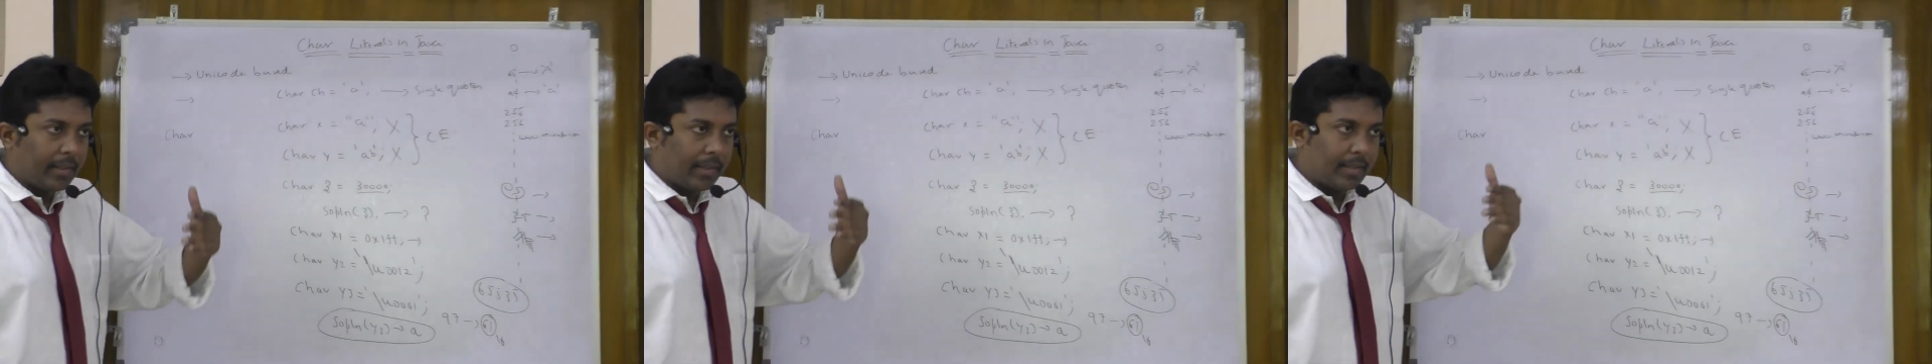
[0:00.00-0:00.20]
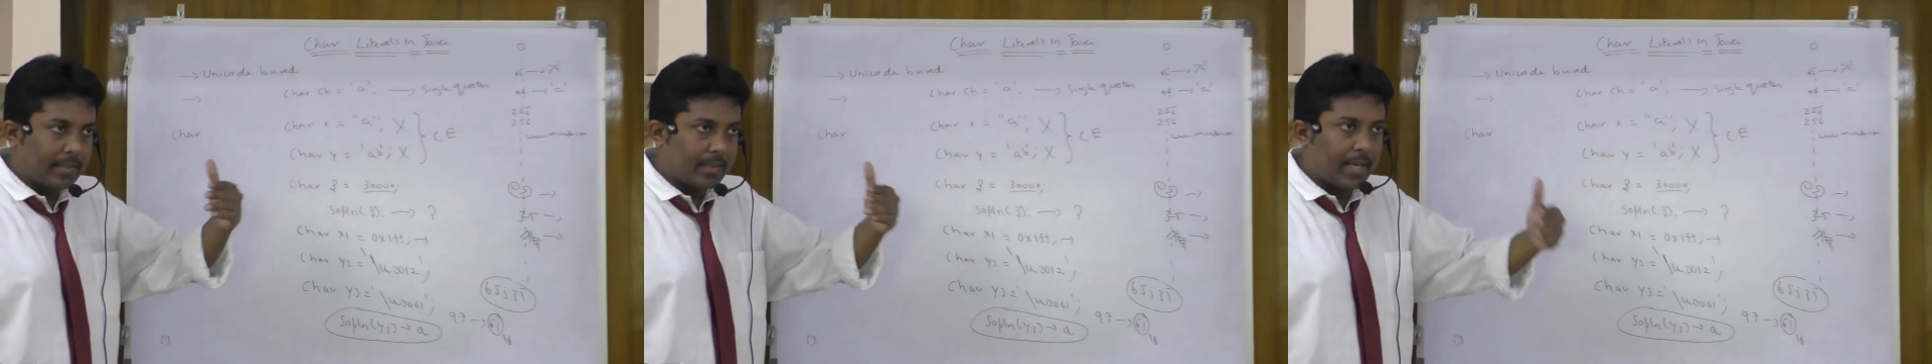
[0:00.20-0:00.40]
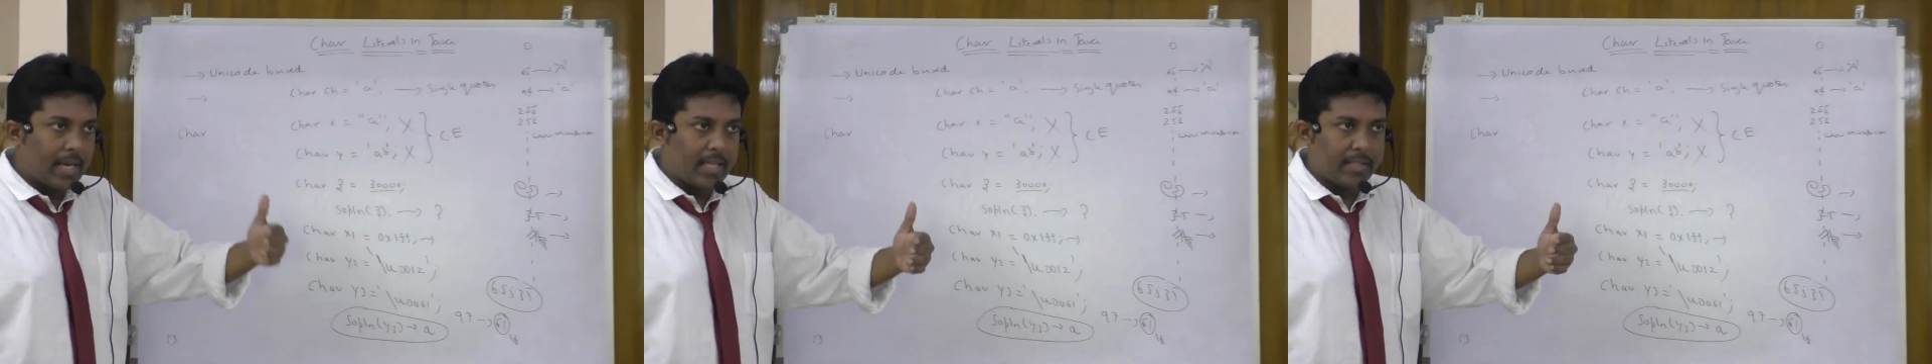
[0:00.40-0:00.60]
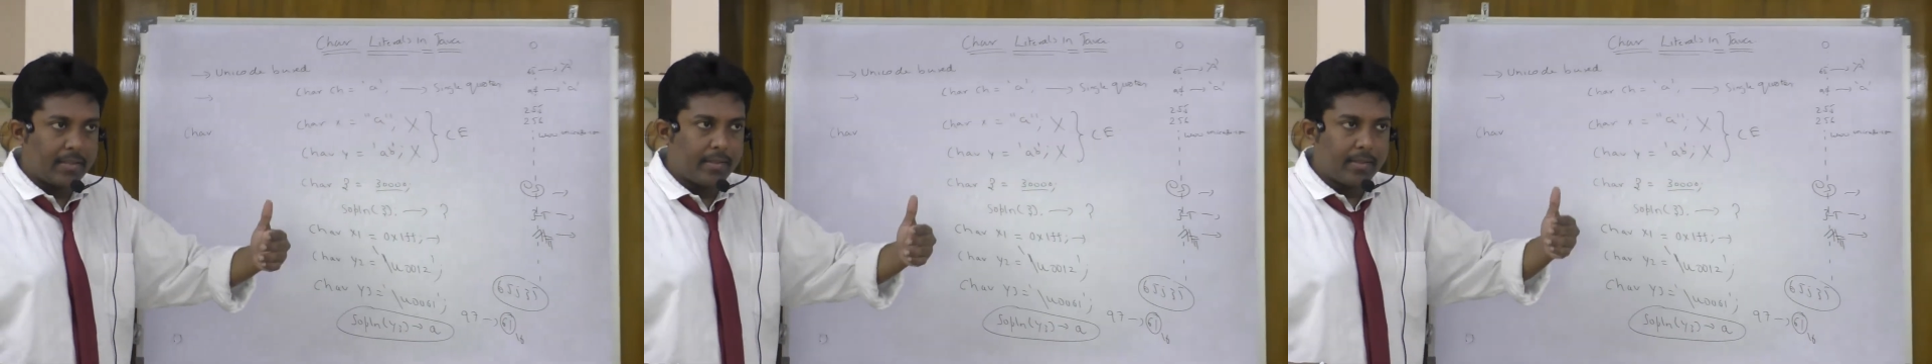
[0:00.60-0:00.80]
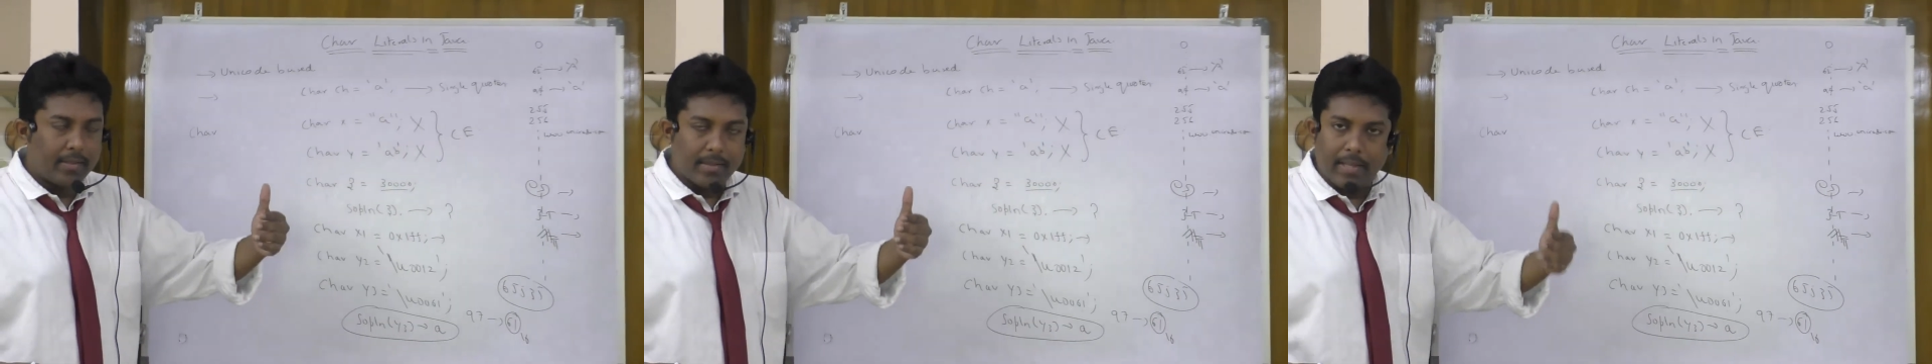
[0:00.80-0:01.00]
like slash
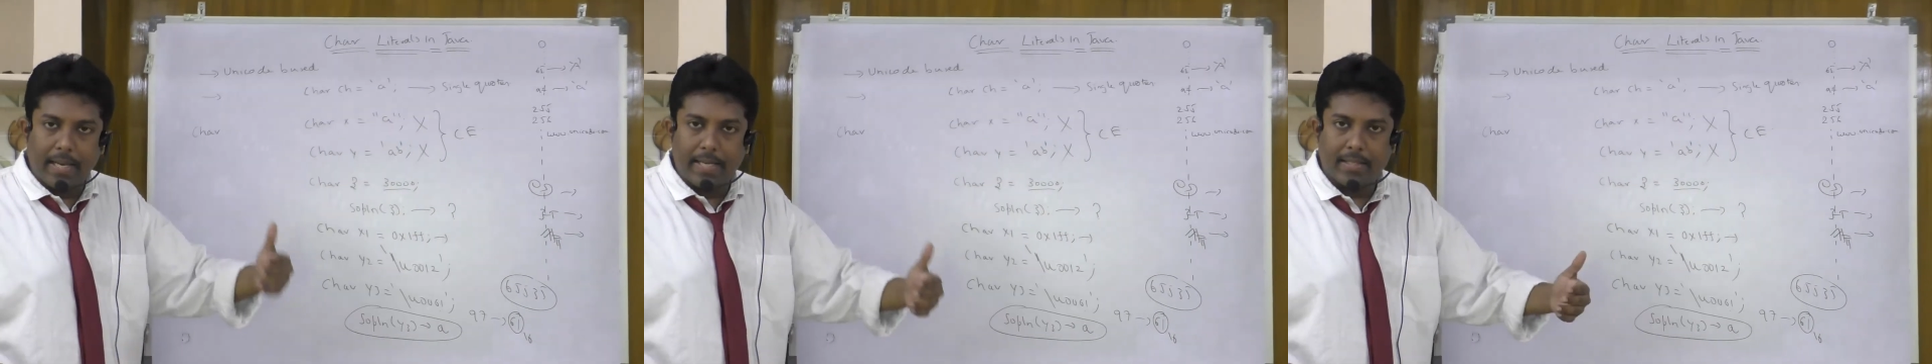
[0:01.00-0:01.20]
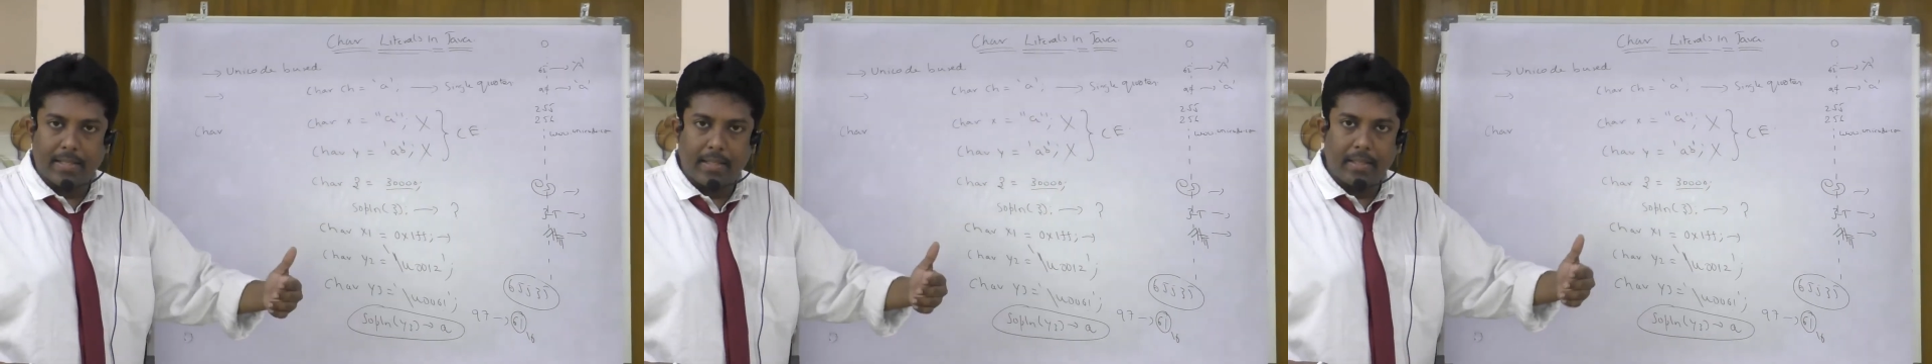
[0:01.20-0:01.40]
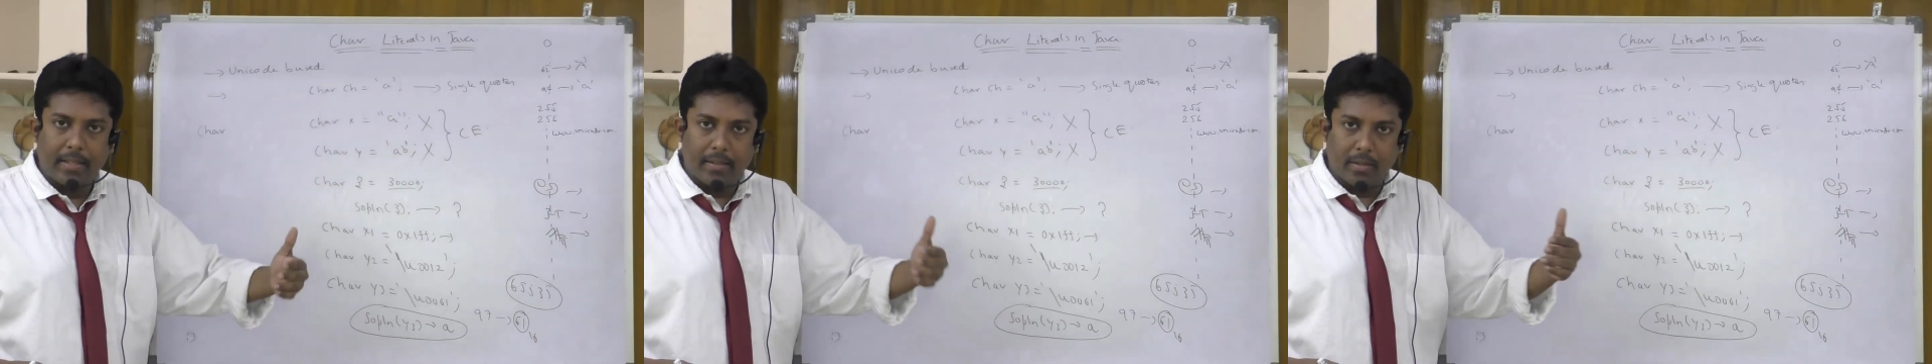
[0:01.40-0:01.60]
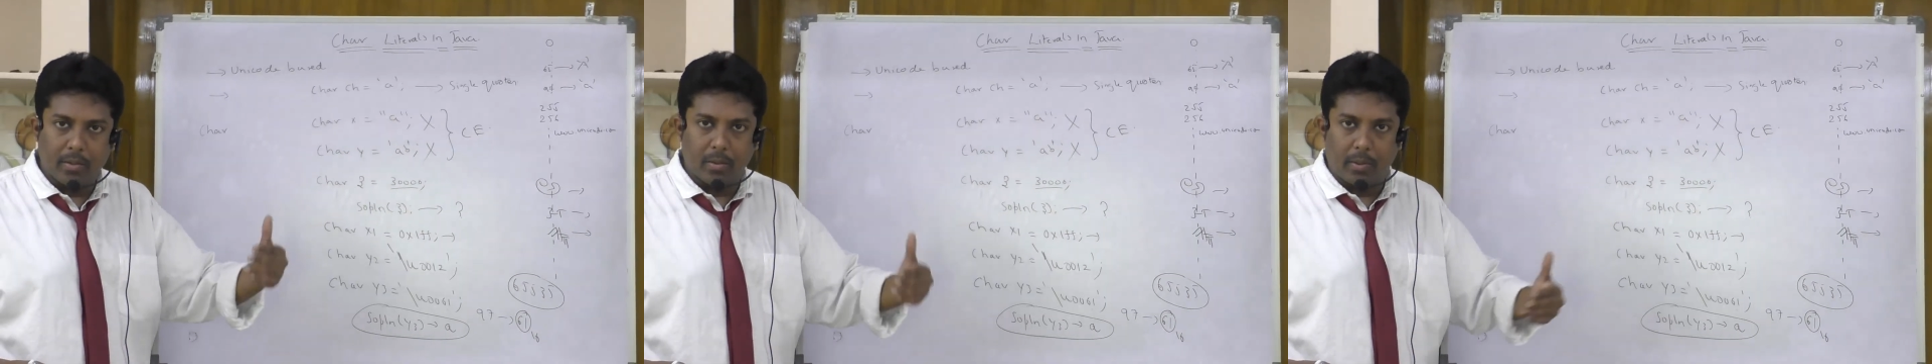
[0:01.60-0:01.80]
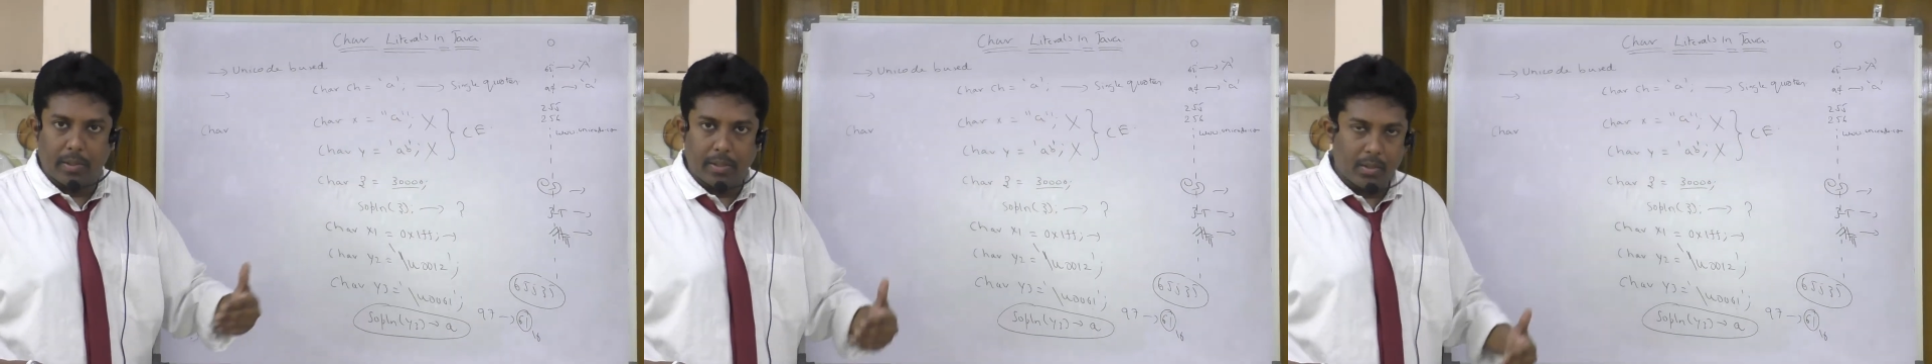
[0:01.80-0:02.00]
n slash t and
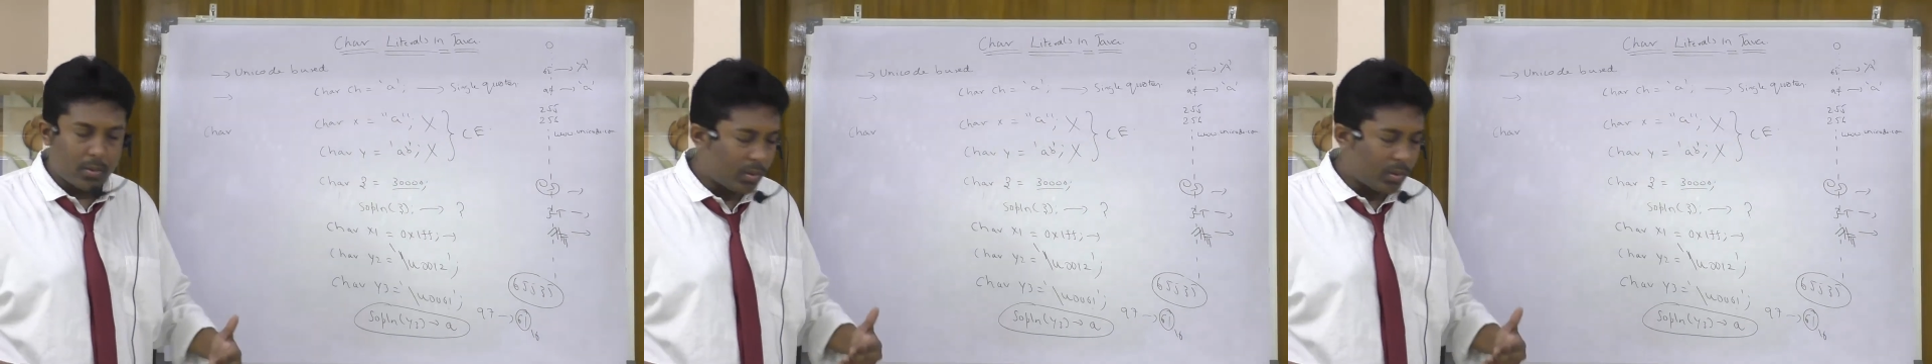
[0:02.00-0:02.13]
so on